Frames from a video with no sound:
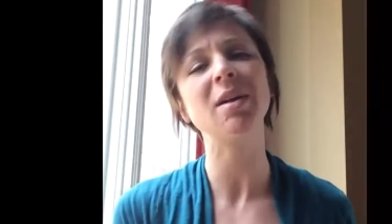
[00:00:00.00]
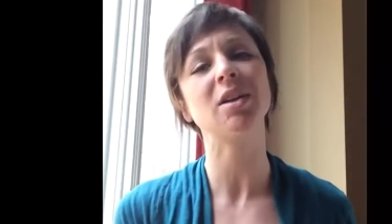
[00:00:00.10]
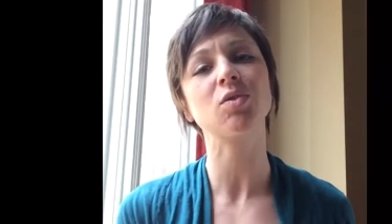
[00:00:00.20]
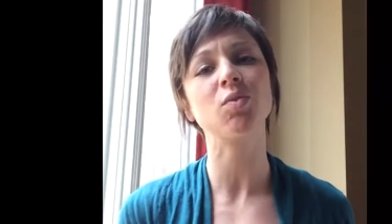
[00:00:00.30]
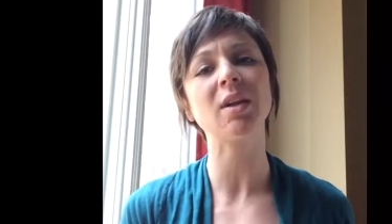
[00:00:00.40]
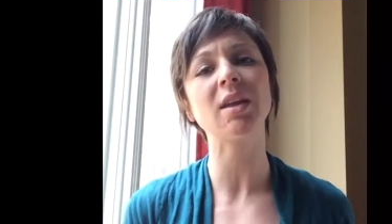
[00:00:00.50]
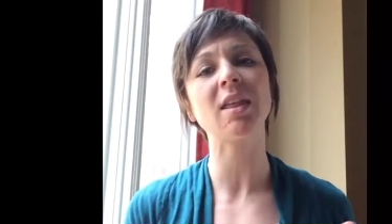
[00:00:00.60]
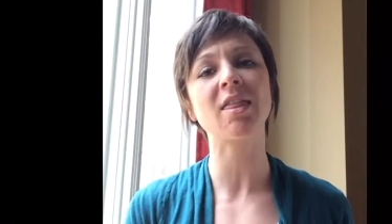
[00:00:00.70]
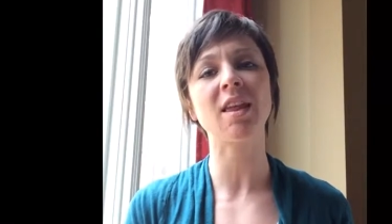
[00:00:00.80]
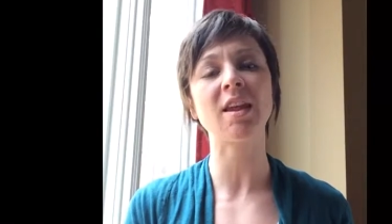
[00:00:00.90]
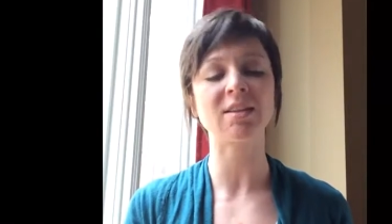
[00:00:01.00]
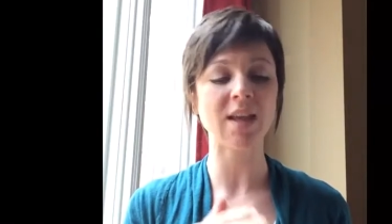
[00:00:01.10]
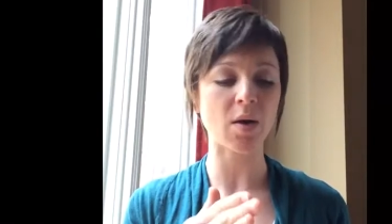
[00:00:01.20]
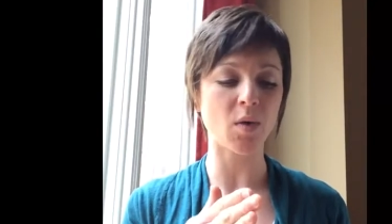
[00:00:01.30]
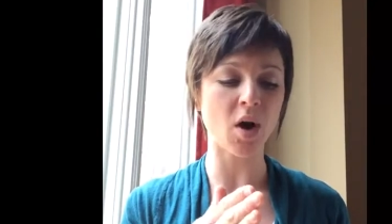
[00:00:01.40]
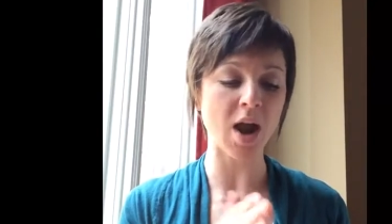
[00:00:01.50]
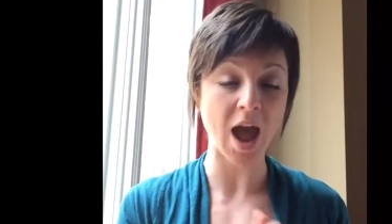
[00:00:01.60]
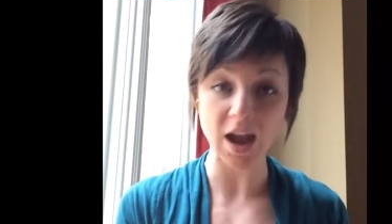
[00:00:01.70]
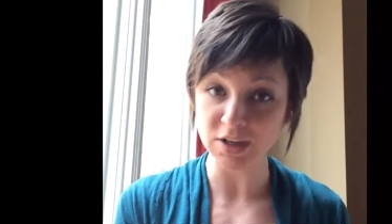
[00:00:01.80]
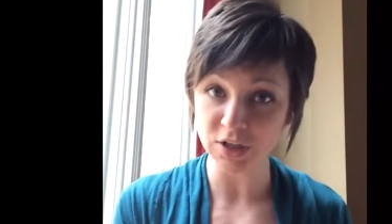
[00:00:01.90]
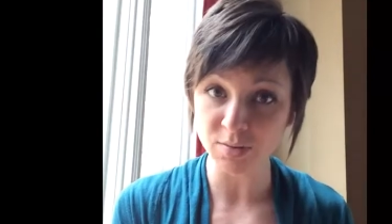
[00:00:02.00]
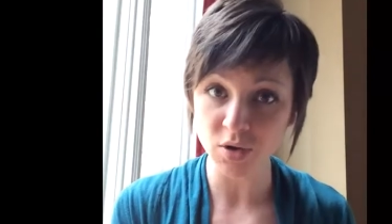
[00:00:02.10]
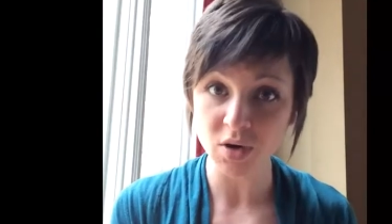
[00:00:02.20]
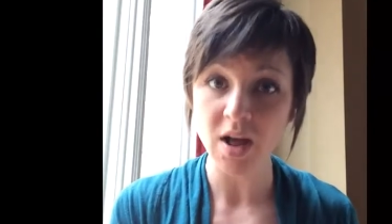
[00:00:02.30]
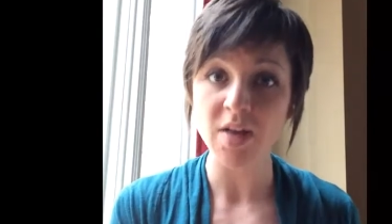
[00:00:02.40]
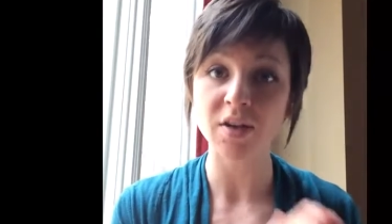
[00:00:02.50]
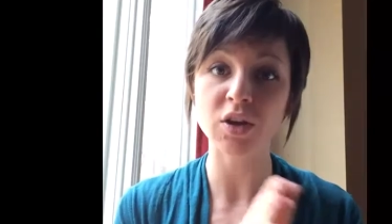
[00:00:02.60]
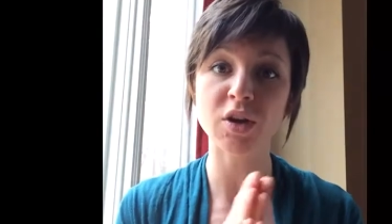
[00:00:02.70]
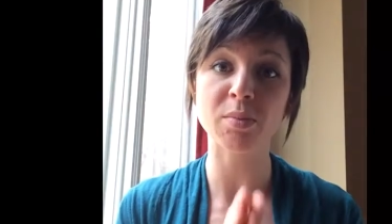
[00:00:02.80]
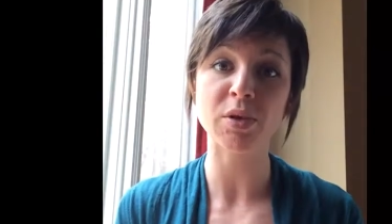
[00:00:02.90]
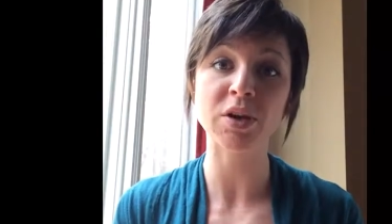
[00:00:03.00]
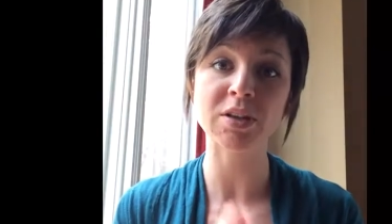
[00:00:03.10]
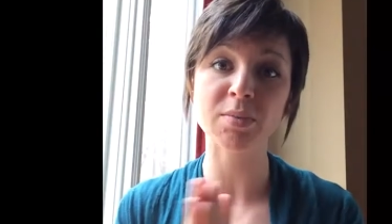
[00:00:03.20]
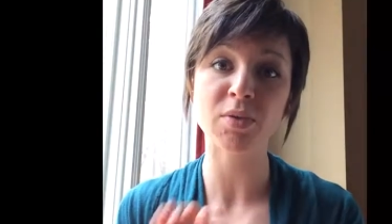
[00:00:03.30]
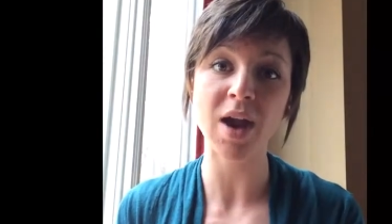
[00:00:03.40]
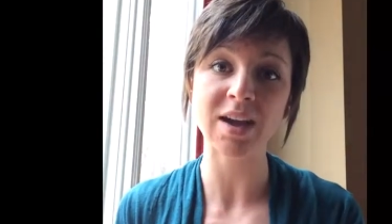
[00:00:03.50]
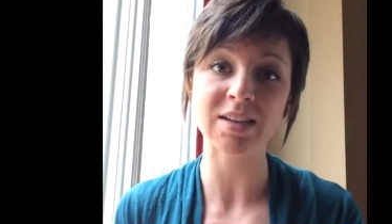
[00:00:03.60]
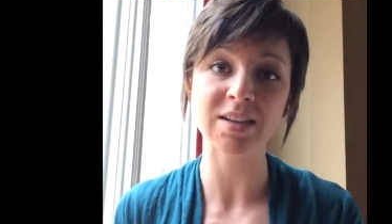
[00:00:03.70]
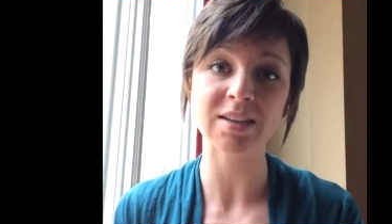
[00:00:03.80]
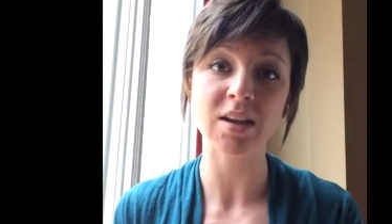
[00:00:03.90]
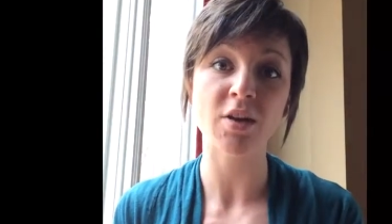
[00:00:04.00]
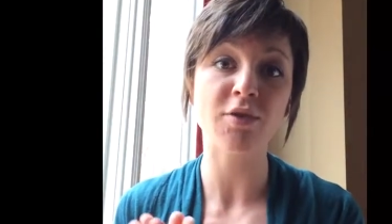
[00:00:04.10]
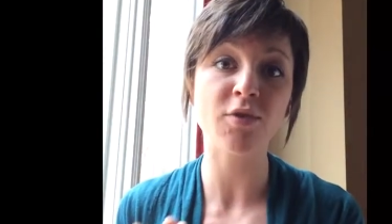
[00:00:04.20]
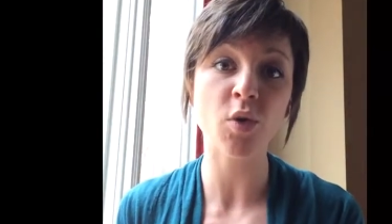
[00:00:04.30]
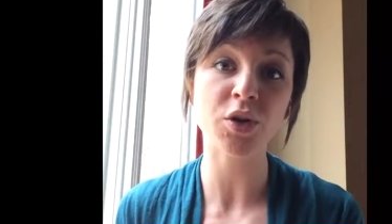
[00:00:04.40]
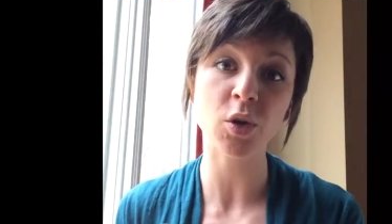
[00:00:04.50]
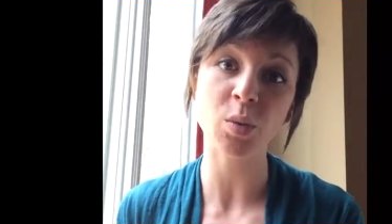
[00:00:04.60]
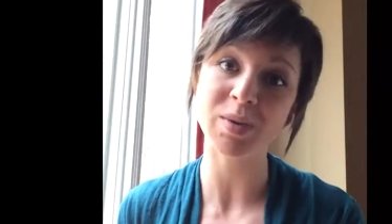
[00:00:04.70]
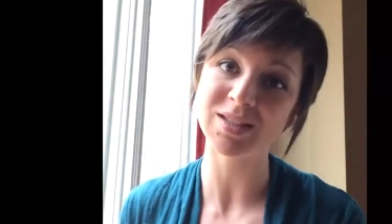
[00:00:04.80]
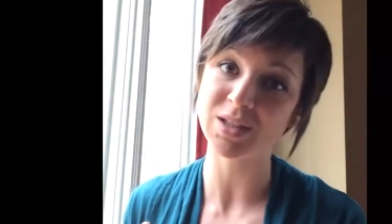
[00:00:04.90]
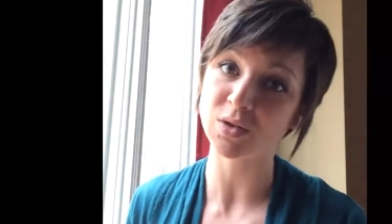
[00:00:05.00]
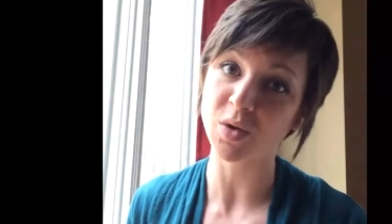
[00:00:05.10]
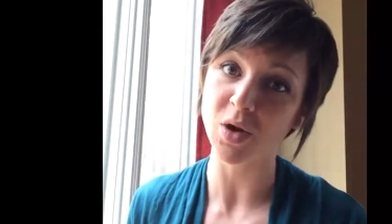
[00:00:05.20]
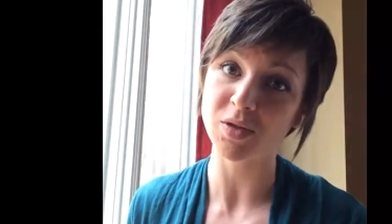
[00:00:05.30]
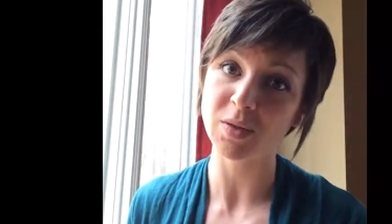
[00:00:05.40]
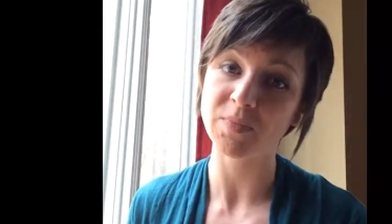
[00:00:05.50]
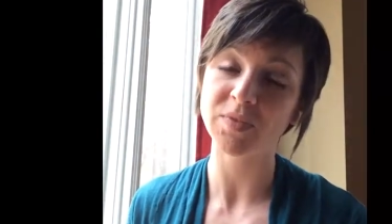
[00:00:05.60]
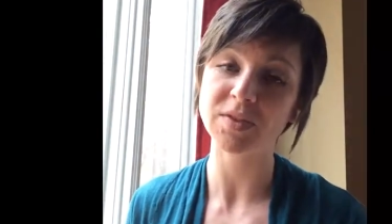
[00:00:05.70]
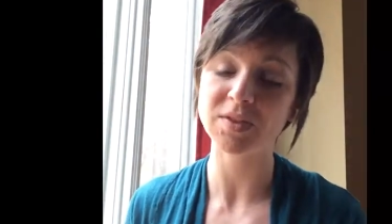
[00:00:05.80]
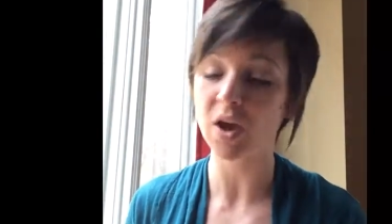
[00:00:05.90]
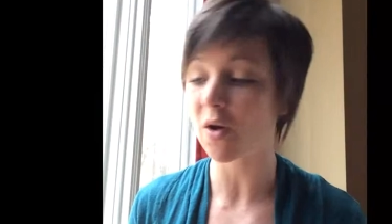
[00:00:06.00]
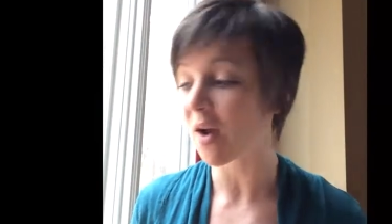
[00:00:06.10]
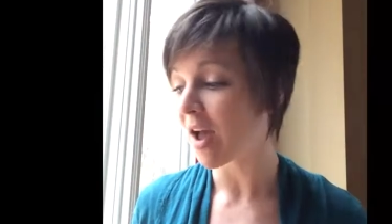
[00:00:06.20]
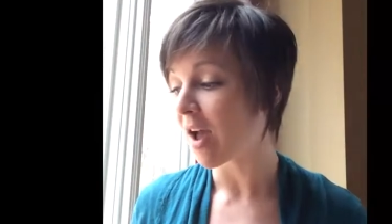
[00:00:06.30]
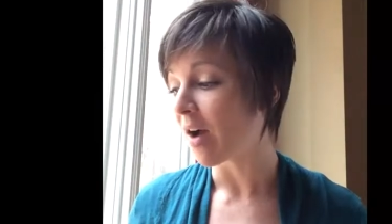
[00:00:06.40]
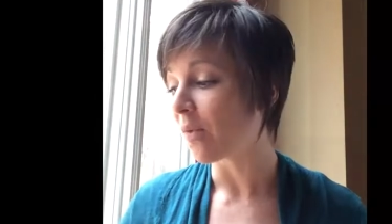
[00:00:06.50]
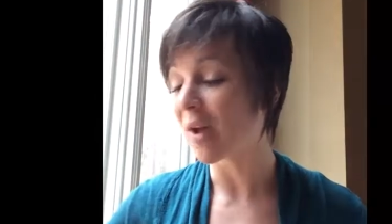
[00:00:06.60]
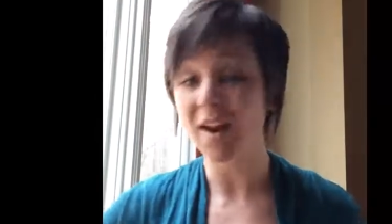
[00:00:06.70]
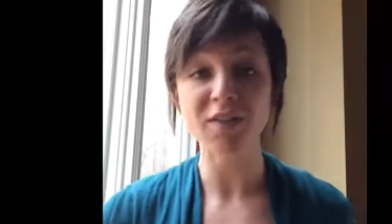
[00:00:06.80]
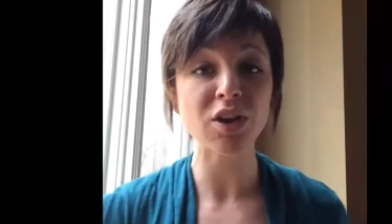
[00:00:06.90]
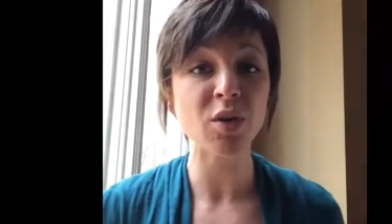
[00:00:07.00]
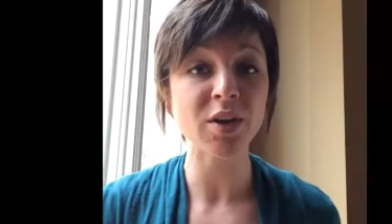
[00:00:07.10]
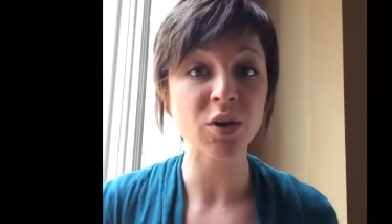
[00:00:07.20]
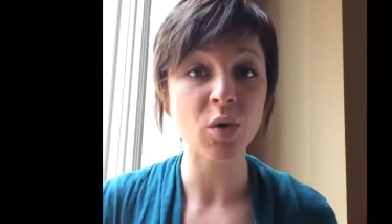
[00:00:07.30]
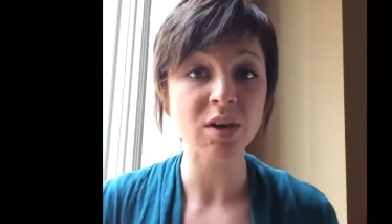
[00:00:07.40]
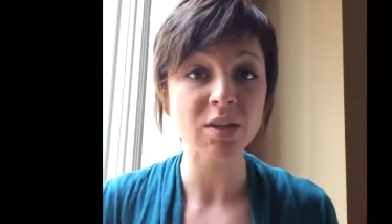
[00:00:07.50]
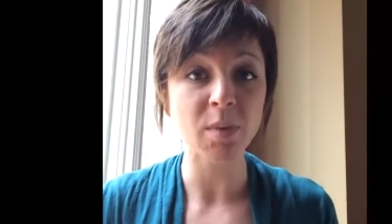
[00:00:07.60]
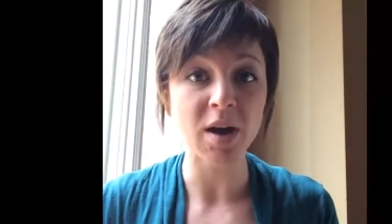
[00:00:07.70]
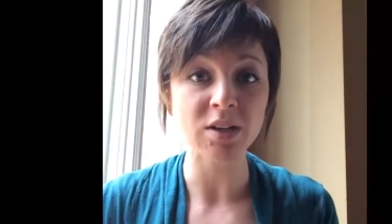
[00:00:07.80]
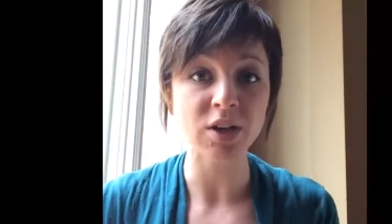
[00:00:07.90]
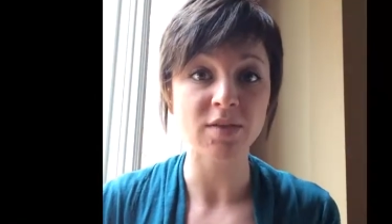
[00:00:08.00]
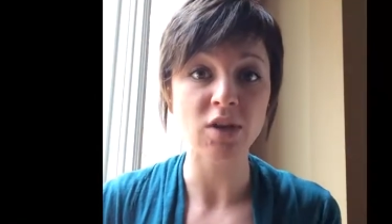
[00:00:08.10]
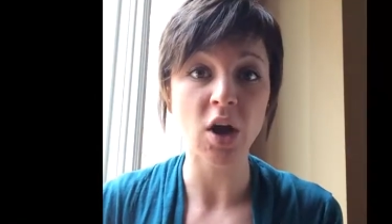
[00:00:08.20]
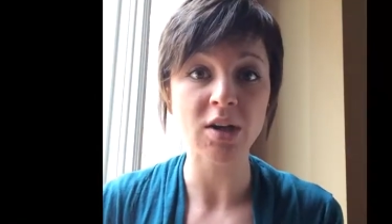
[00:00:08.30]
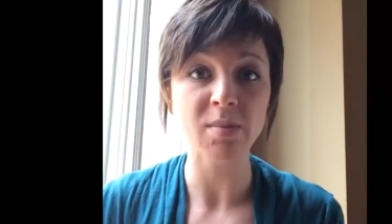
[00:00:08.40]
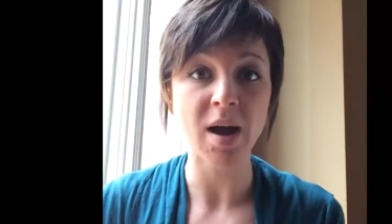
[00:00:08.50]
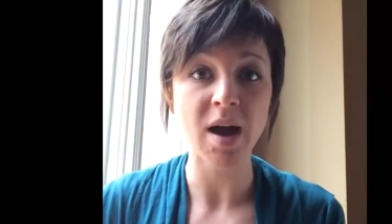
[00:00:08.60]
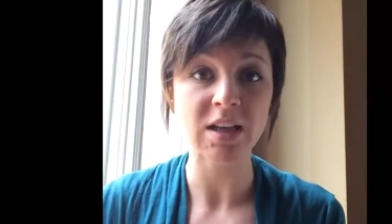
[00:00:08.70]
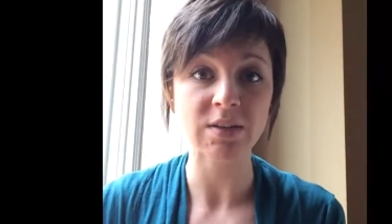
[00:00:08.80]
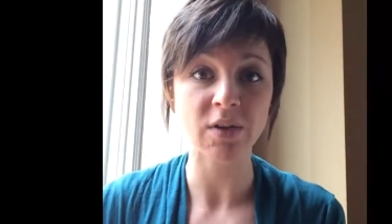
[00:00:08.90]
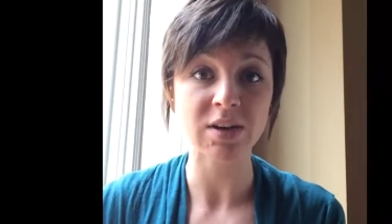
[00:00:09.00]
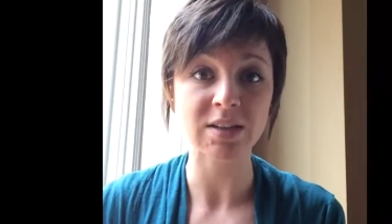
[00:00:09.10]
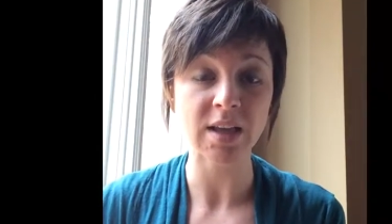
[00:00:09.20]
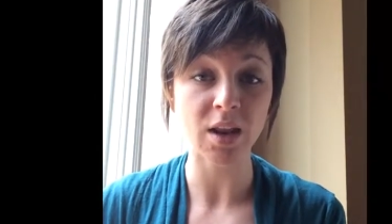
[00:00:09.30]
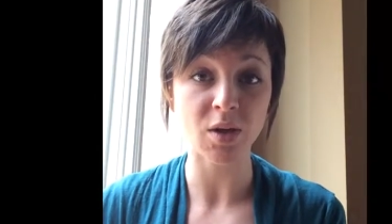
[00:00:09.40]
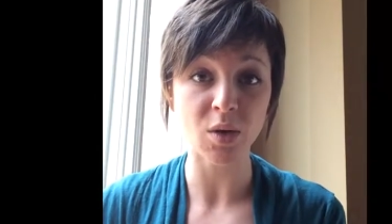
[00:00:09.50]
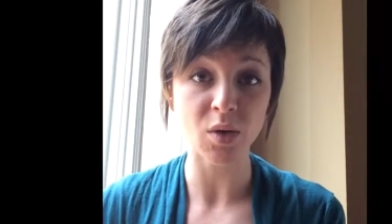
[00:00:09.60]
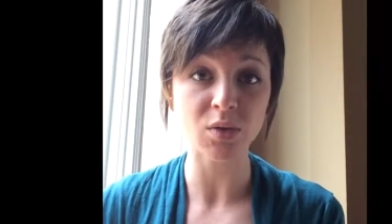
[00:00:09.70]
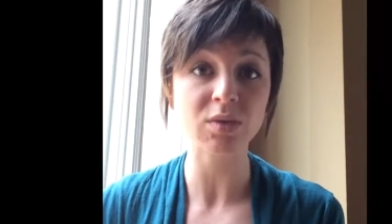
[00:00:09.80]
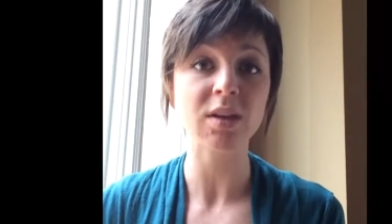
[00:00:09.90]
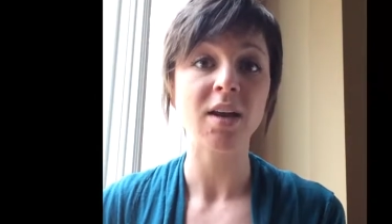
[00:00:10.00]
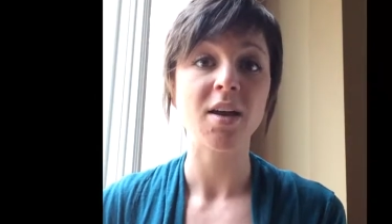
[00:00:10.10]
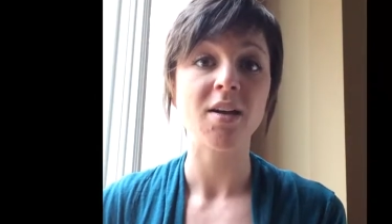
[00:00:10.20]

but it's really things that are actionable that you can put into practice for your business growth. So, whatever you and your sponsor have talked about as far as setting goals,